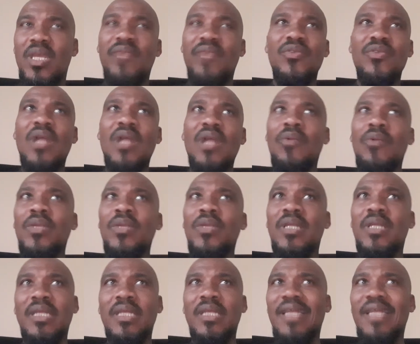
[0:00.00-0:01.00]
you're not willing
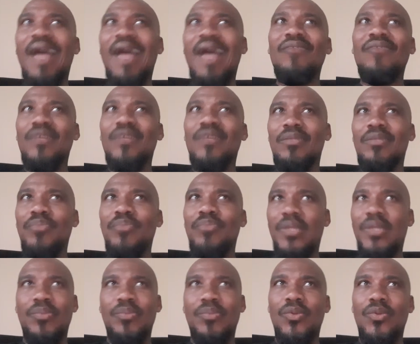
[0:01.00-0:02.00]
to die for the
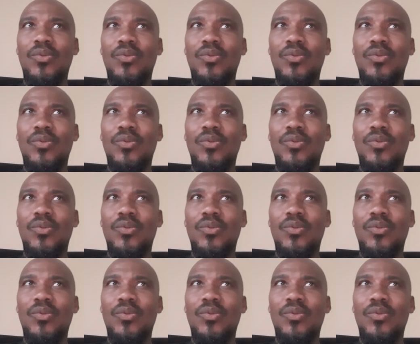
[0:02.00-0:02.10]
people.